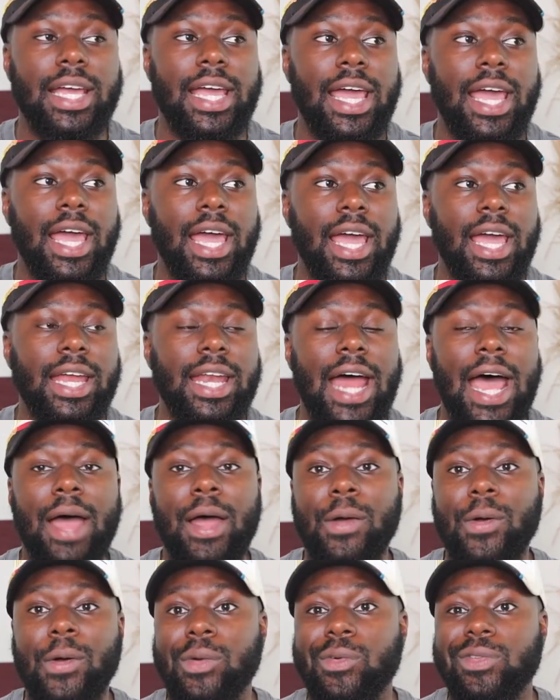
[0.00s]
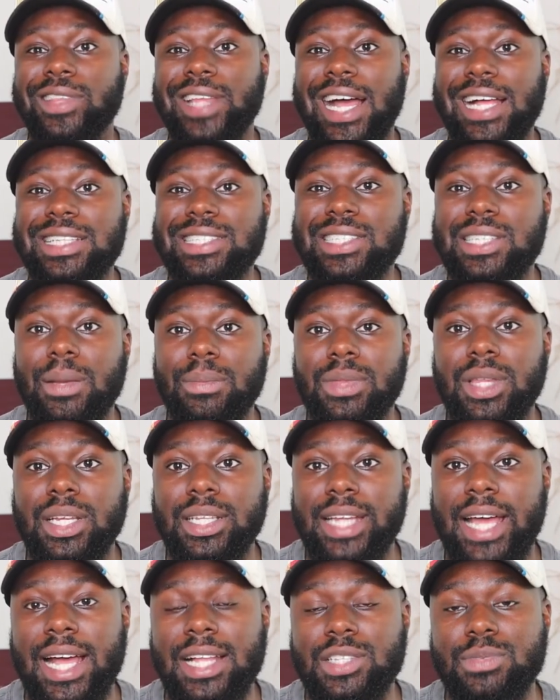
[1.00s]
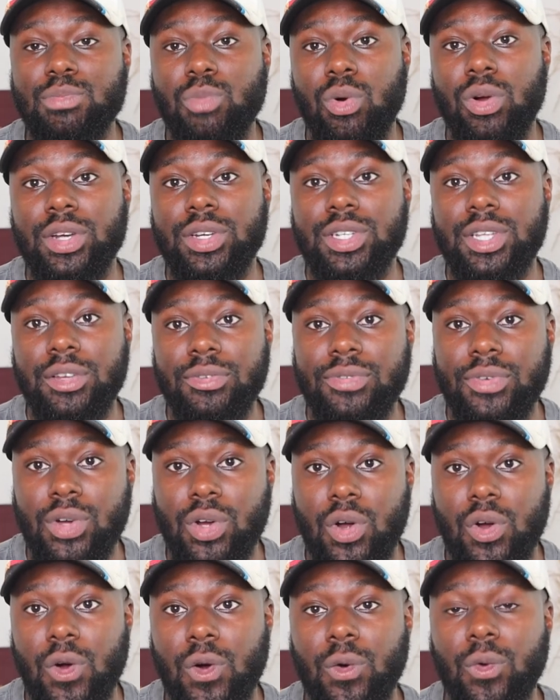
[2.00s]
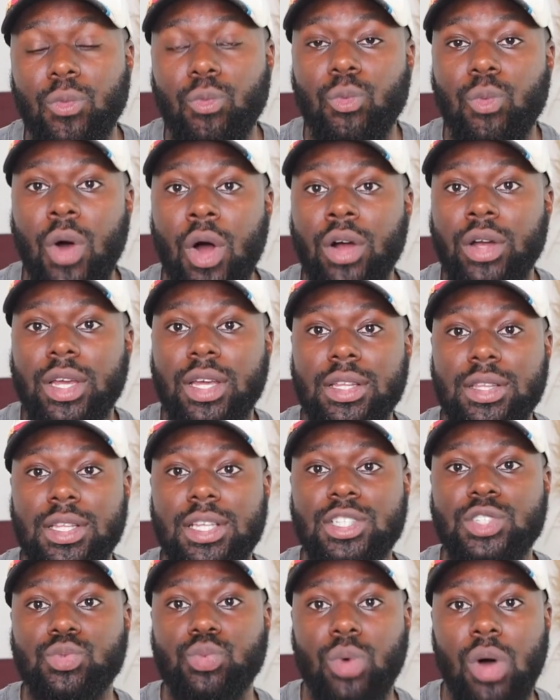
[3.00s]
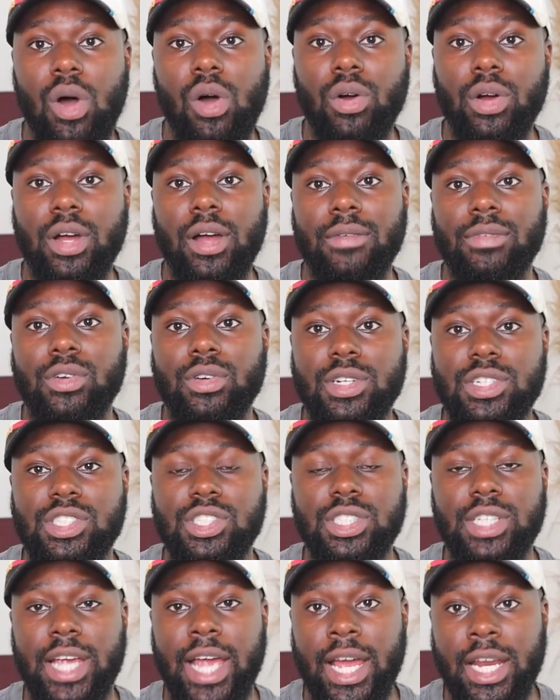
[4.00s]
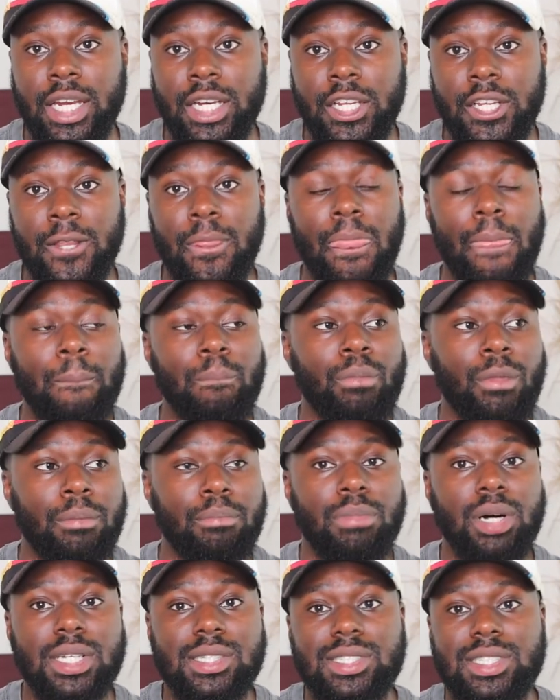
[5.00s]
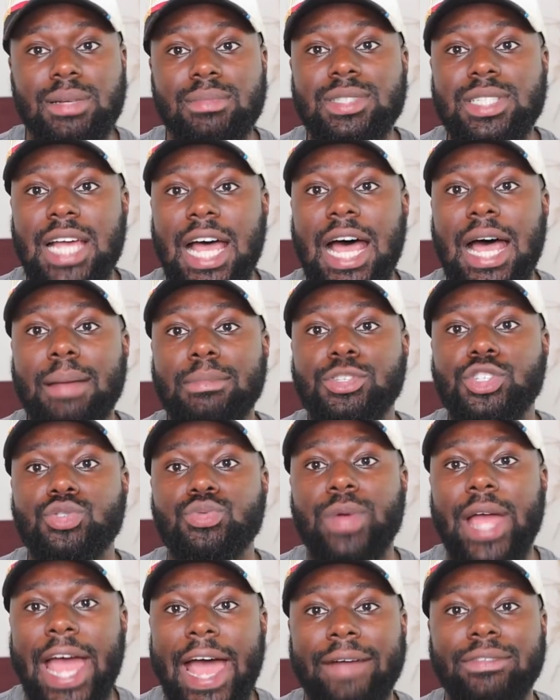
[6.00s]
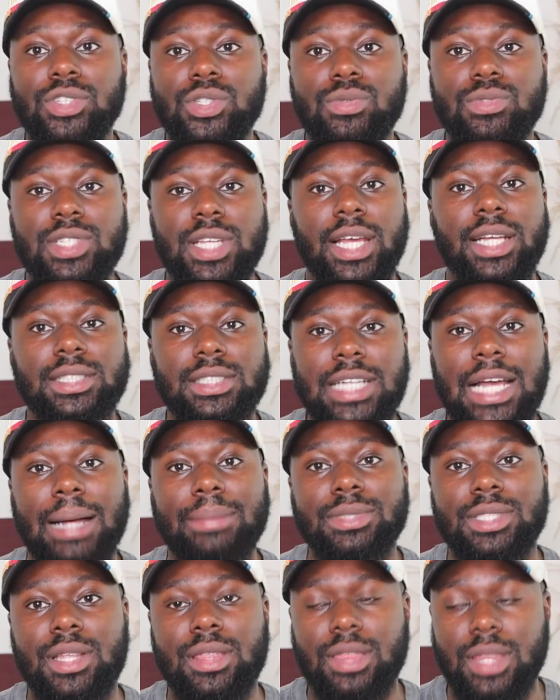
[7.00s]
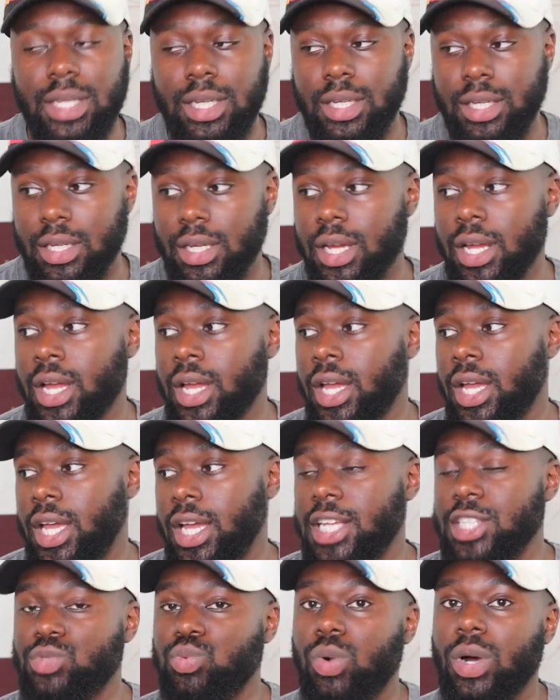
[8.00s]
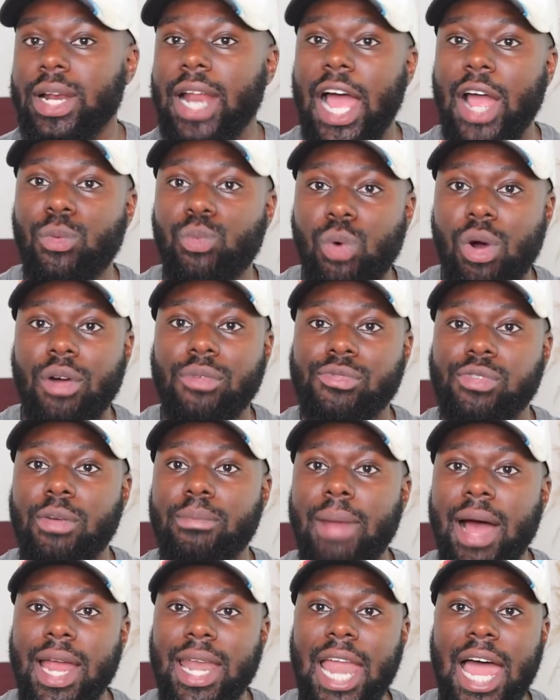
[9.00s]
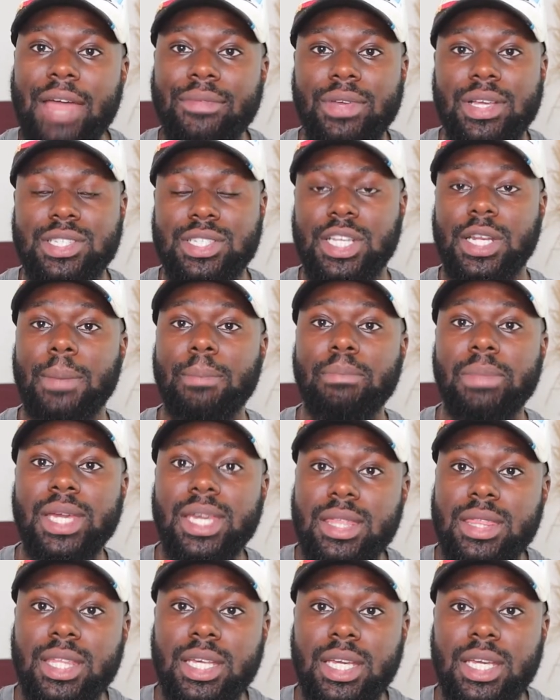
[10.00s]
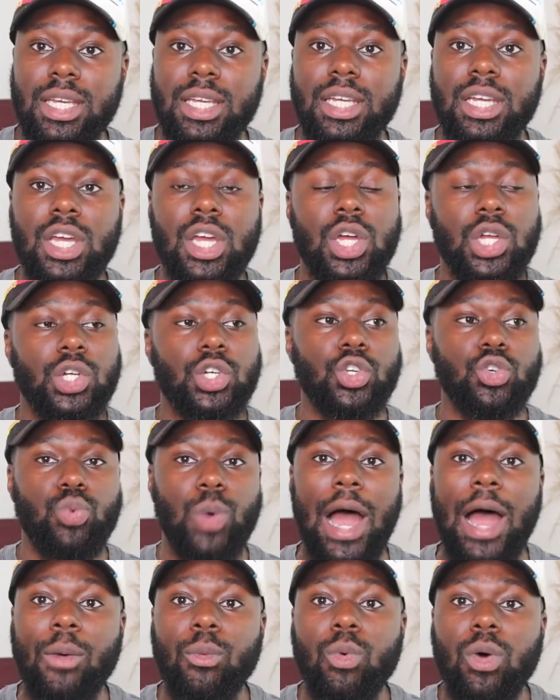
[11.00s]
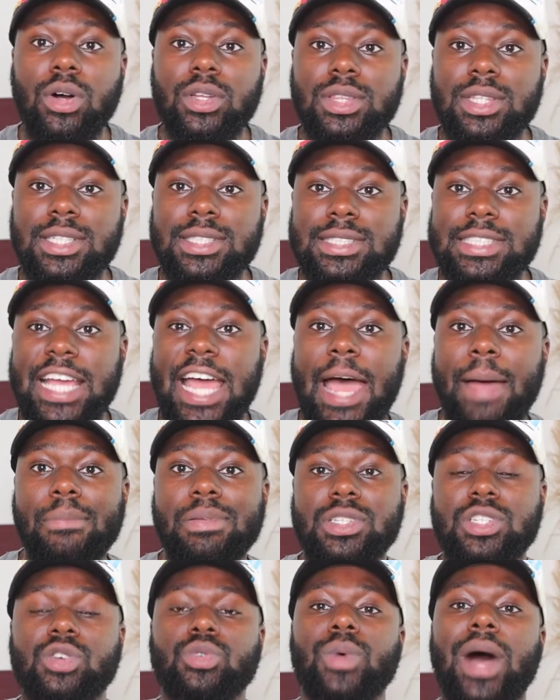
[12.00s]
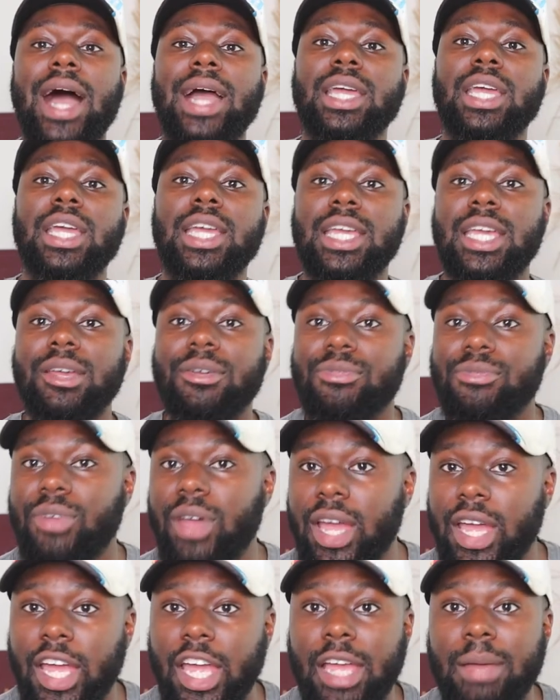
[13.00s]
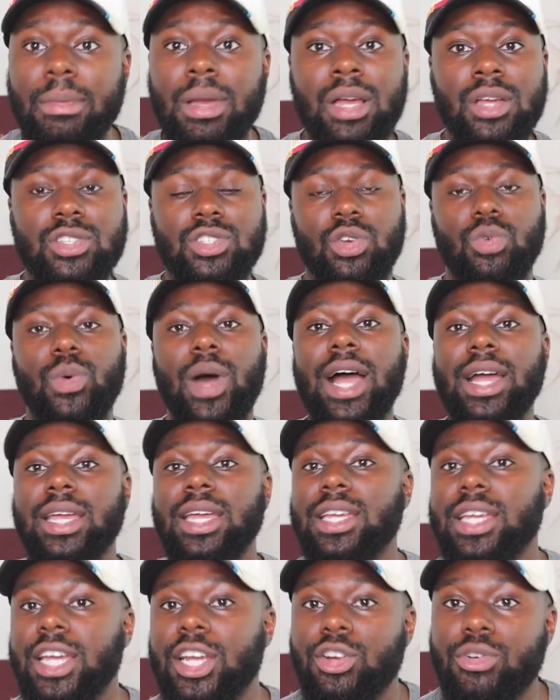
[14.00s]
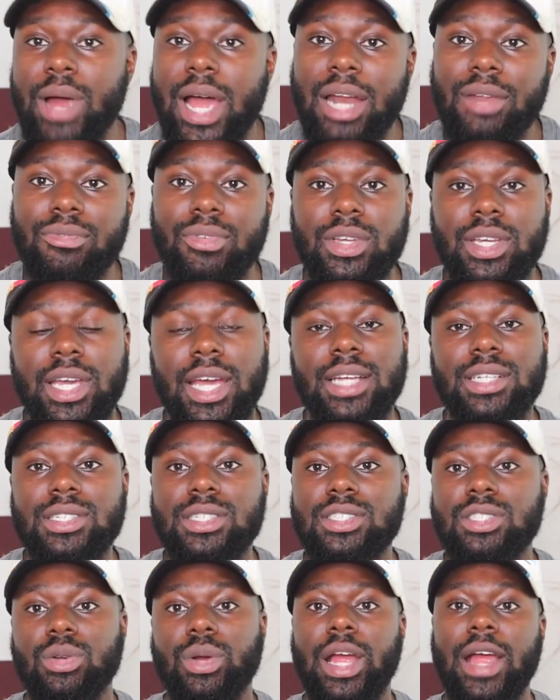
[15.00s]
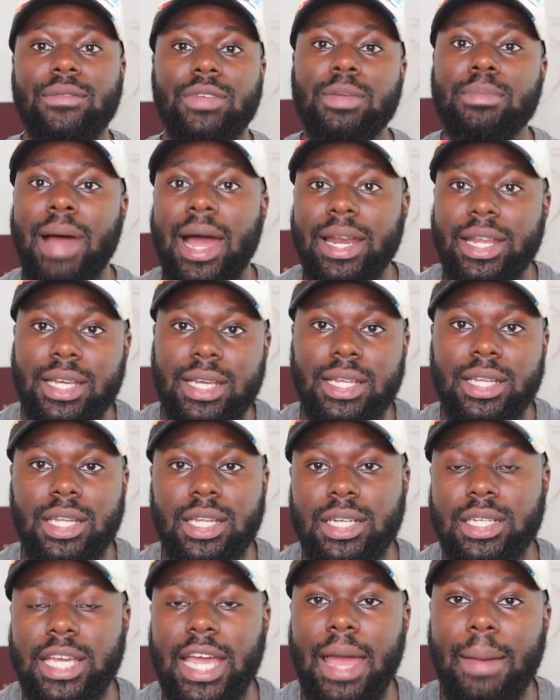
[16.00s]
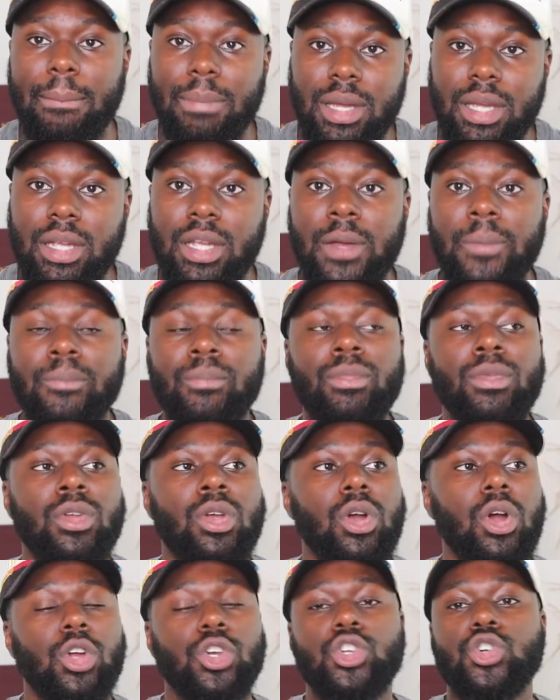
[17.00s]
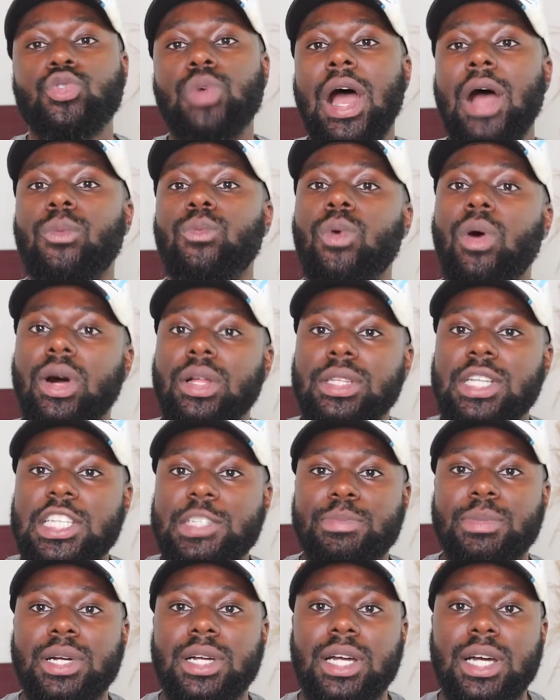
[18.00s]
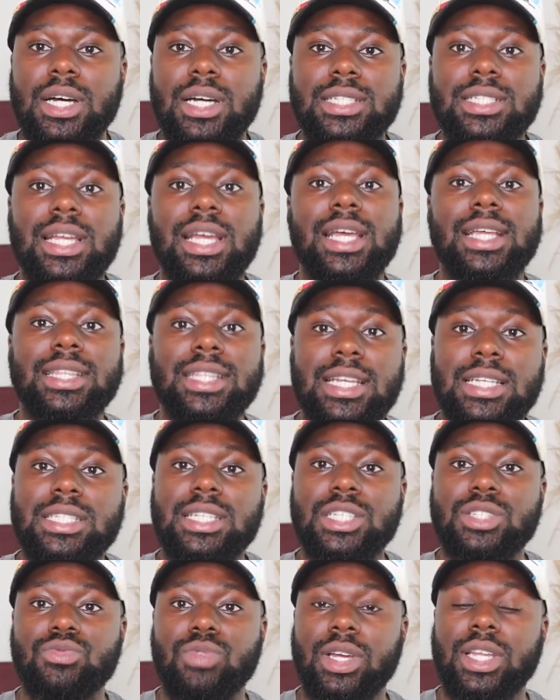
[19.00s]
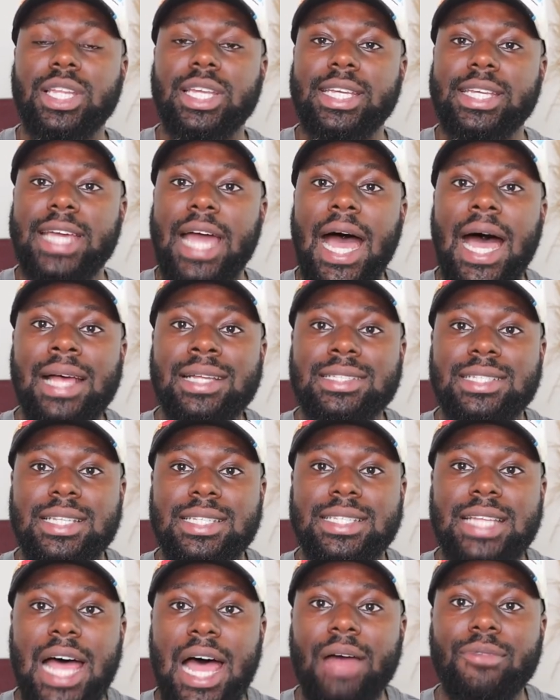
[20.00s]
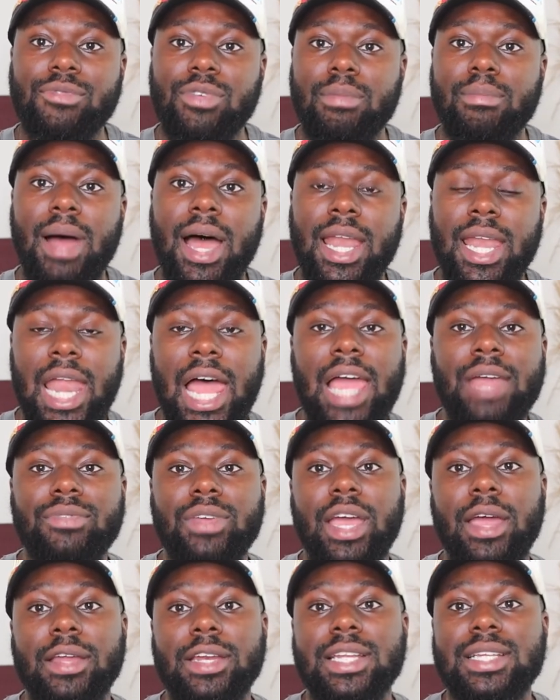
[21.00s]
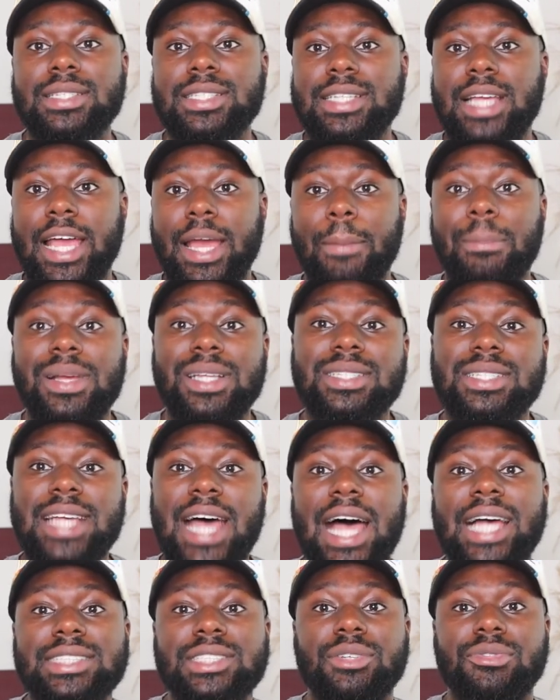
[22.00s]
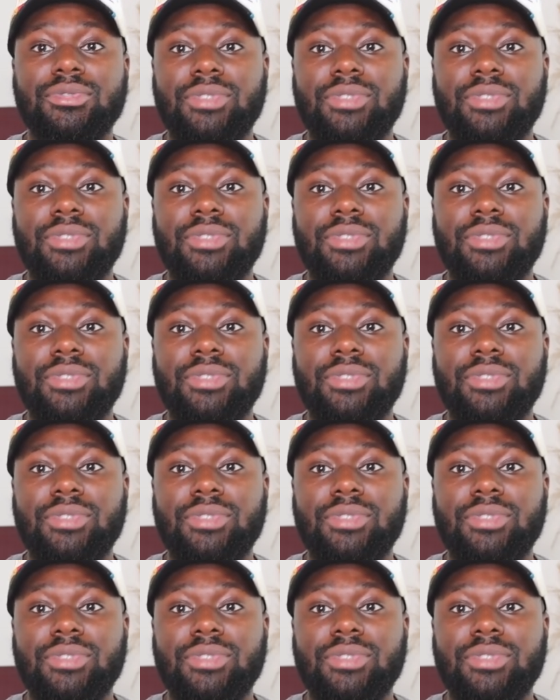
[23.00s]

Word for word: And that's something that's more difficult, walking this walk of Christianity. But sometimes you have to take time to think, is what I want for my life, is it a me thing? Do I want this to happen so I can get fame, so I can get gratification, so everybody can look at me? Or do I want this because this is really God's design for my life? And this, and besides the